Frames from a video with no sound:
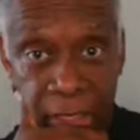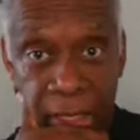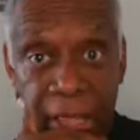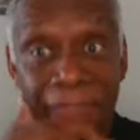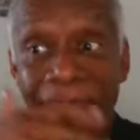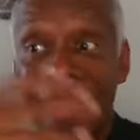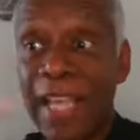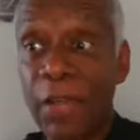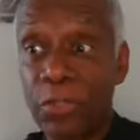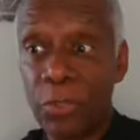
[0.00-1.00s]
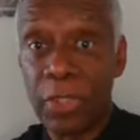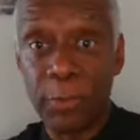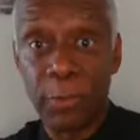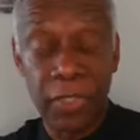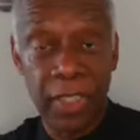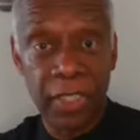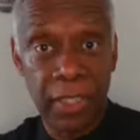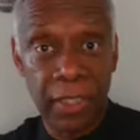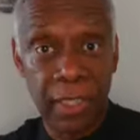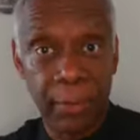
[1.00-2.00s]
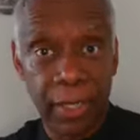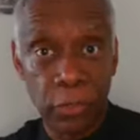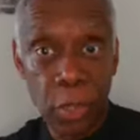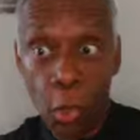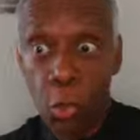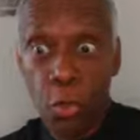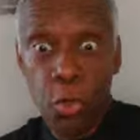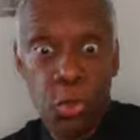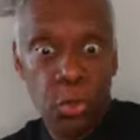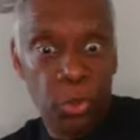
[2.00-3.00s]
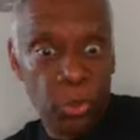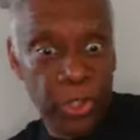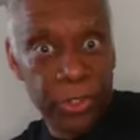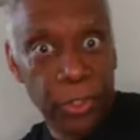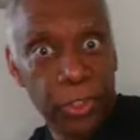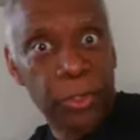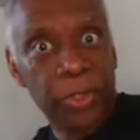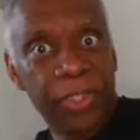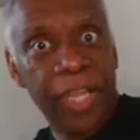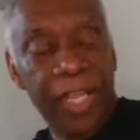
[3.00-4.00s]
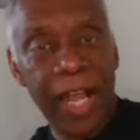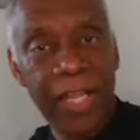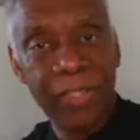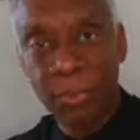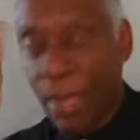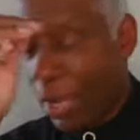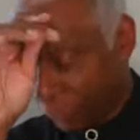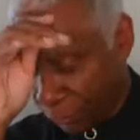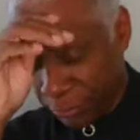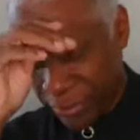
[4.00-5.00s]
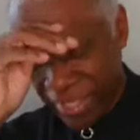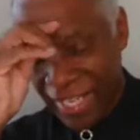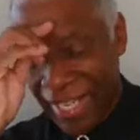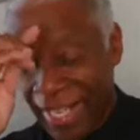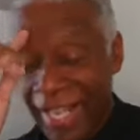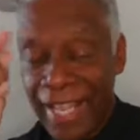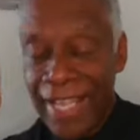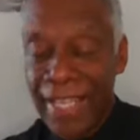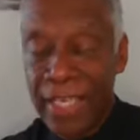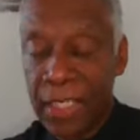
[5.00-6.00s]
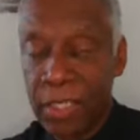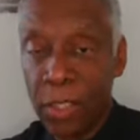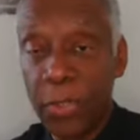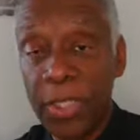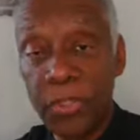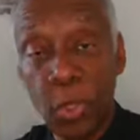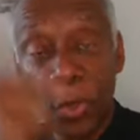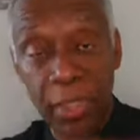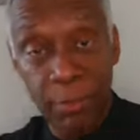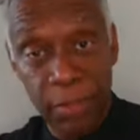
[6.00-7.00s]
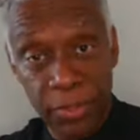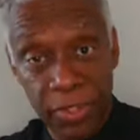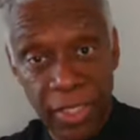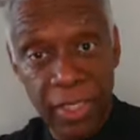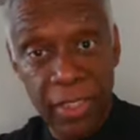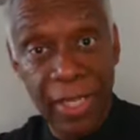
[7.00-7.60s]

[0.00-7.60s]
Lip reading: And that's how it's usually presented, that everybody goes, ooh, it turned into a snake. God's so powerful. No, he's showing them their sin.